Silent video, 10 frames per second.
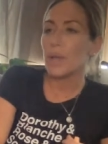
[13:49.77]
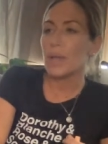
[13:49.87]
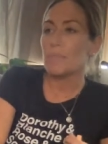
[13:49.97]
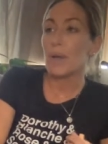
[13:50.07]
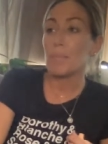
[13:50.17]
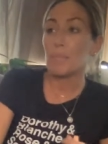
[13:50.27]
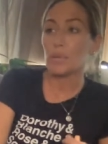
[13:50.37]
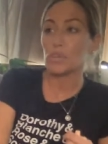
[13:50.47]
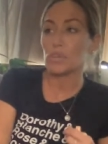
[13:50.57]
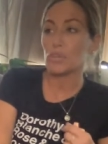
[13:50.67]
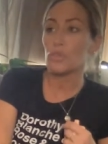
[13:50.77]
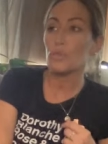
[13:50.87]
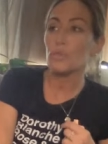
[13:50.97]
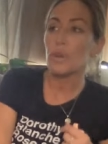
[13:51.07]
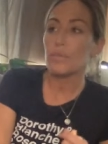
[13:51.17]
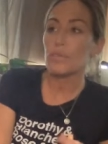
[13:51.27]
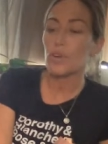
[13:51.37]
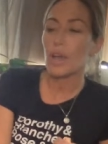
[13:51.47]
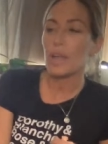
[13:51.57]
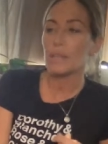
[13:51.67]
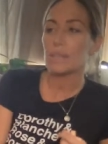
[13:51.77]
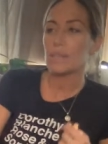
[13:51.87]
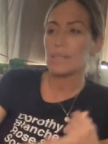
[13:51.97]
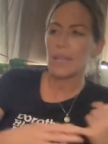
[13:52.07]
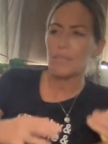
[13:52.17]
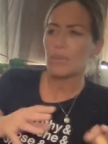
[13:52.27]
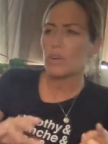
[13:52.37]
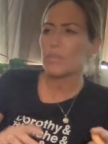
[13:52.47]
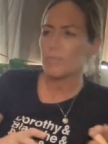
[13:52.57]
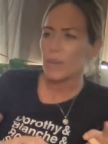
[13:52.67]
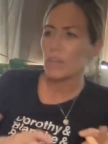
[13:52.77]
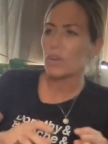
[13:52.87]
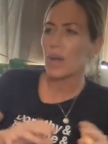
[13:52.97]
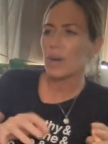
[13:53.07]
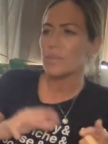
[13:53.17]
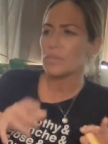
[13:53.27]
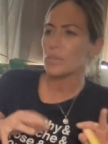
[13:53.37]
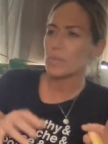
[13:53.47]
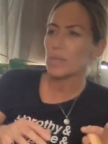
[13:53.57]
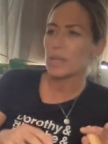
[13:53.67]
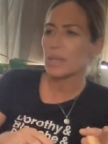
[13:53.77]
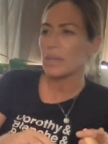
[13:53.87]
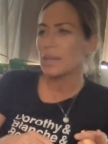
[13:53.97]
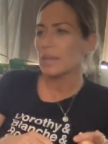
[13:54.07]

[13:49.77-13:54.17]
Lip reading: in my pursuit of trying to save her or figure out if she was like